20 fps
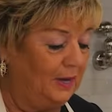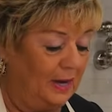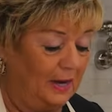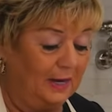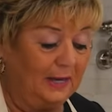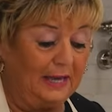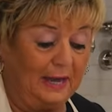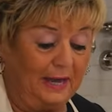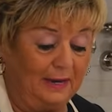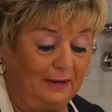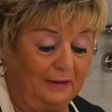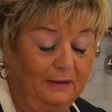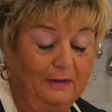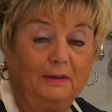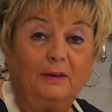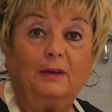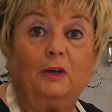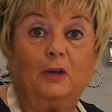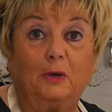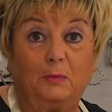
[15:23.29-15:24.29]
again,
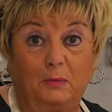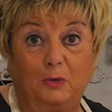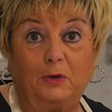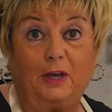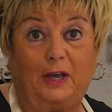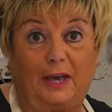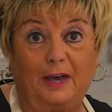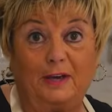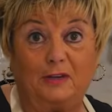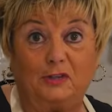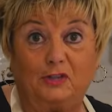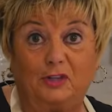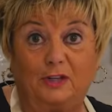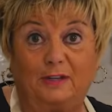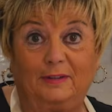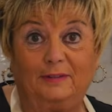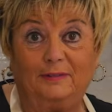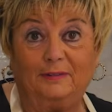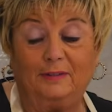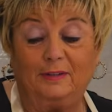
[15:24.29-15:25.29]

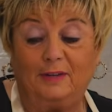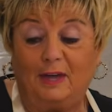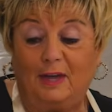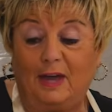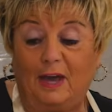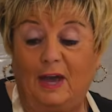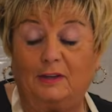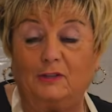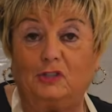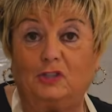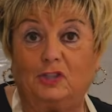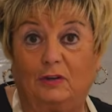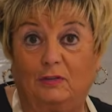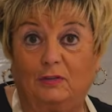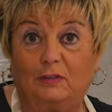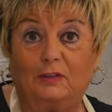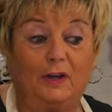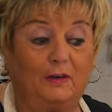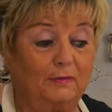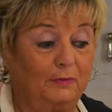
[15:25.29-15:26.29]
communication and share
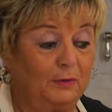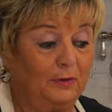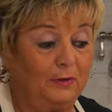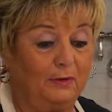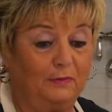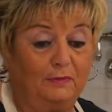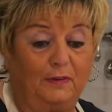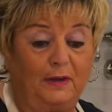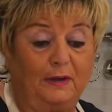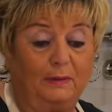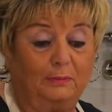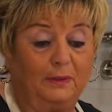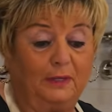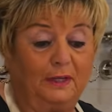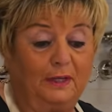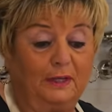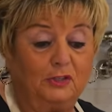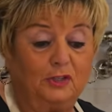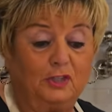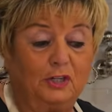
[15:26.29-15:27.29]
the love with our
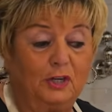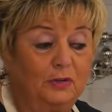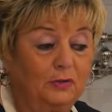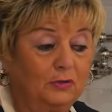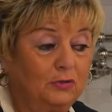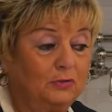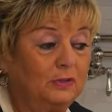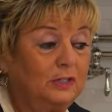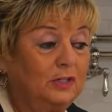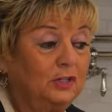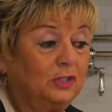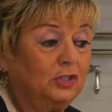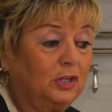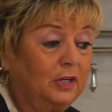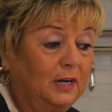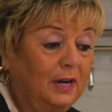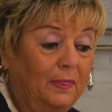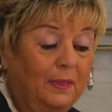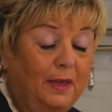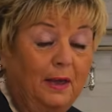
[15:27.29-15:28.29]
family and share the
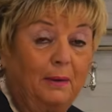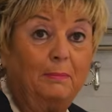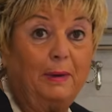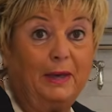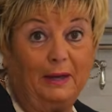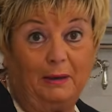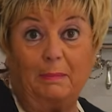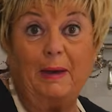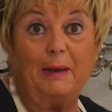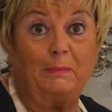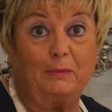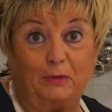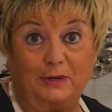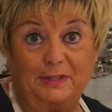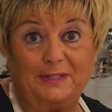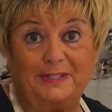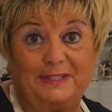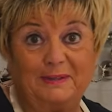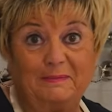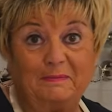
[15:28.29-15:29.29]
tradition and make
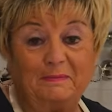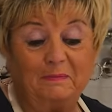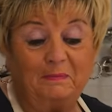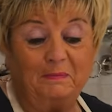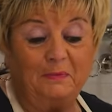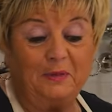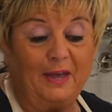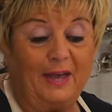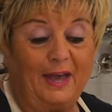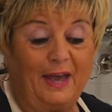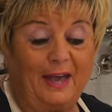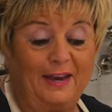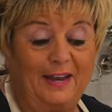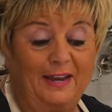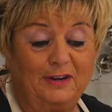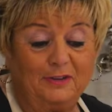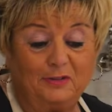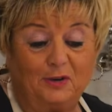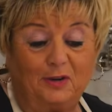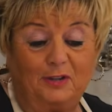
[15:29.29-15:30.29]
memories. And
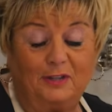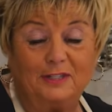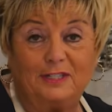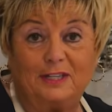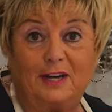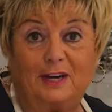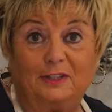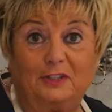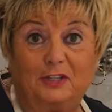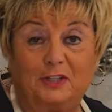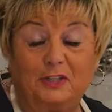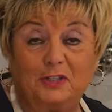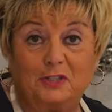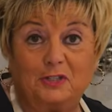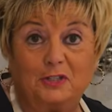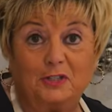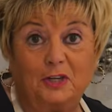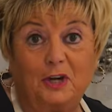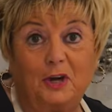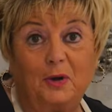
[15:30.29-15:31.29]
here's our lasagna. It's
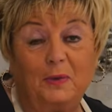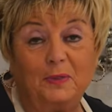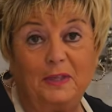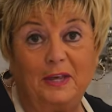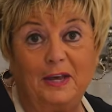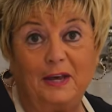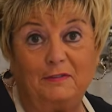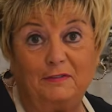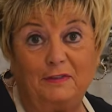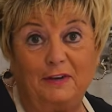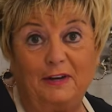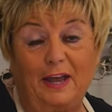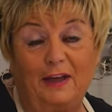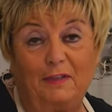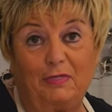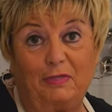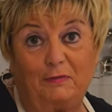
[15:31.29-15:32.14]
going to go in the oven at